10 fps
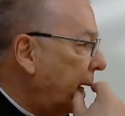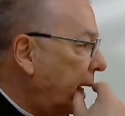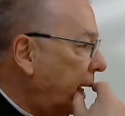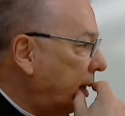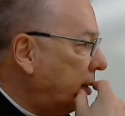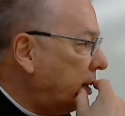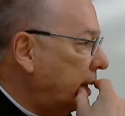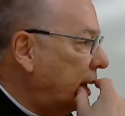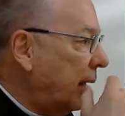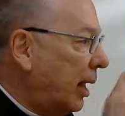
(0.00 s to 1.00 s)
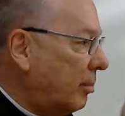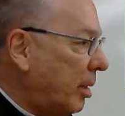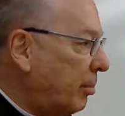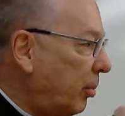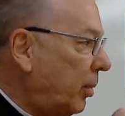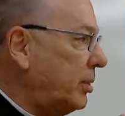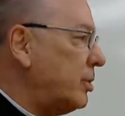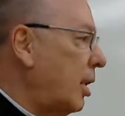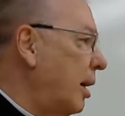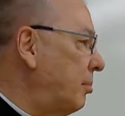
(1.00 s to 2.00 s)
And I remember one
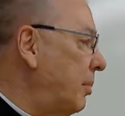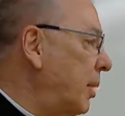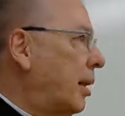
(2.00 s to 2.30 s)
time